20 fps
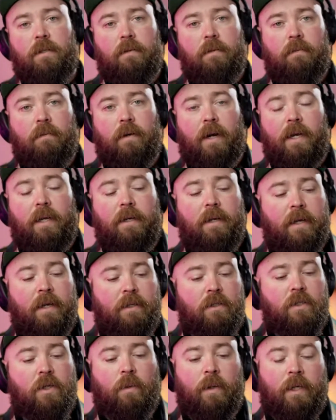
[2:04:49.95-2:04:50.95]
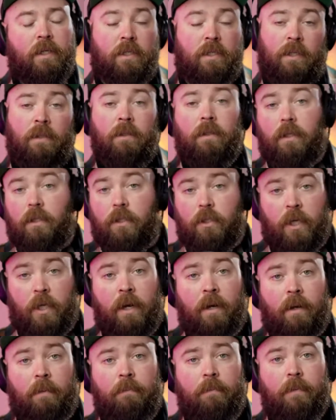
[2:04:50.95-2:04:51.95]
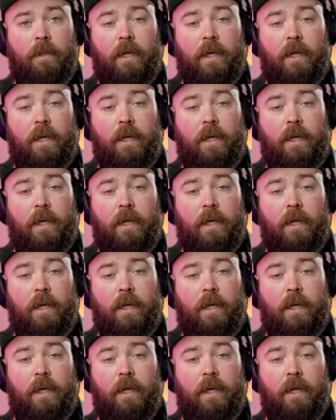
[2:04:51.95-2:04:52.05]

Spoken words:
right? And so it's still a good job.